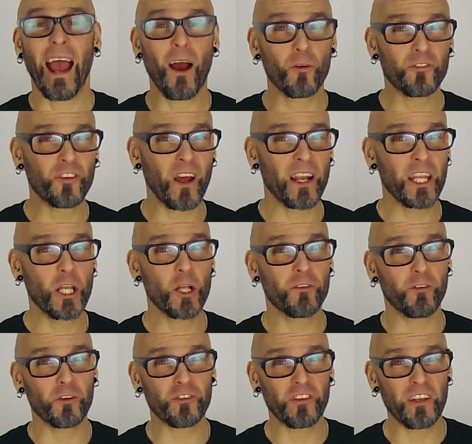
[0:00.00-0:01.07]
Outside a
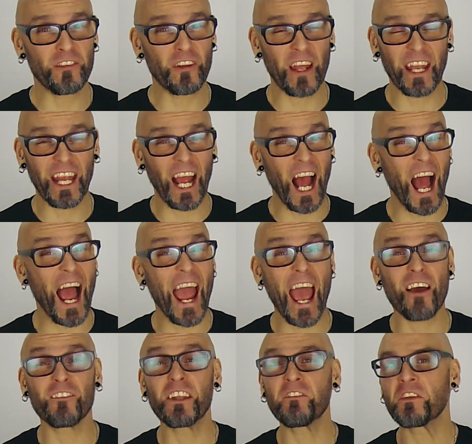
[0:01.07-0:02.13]
university setting, I
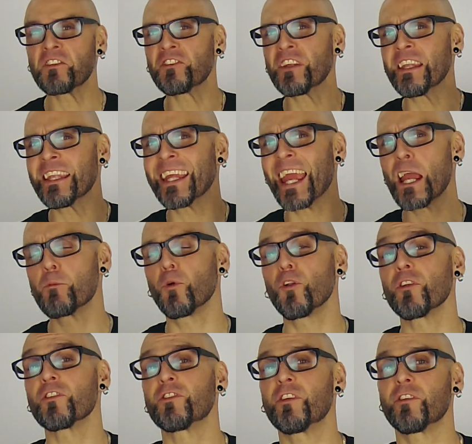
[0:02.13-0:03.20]
haven't even seen
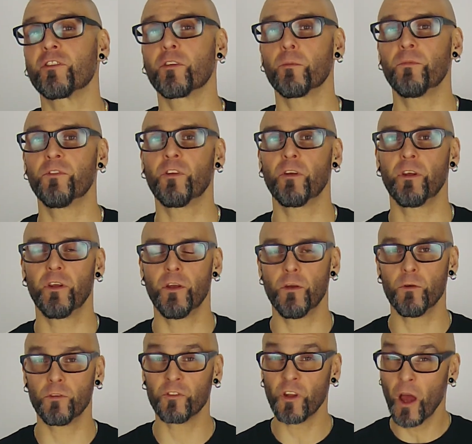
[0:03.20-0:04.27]
cable systems
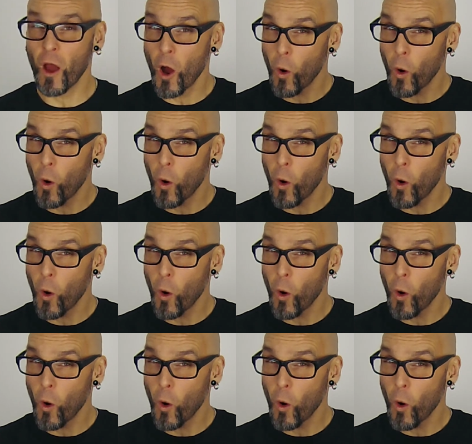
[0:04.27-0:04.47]
used.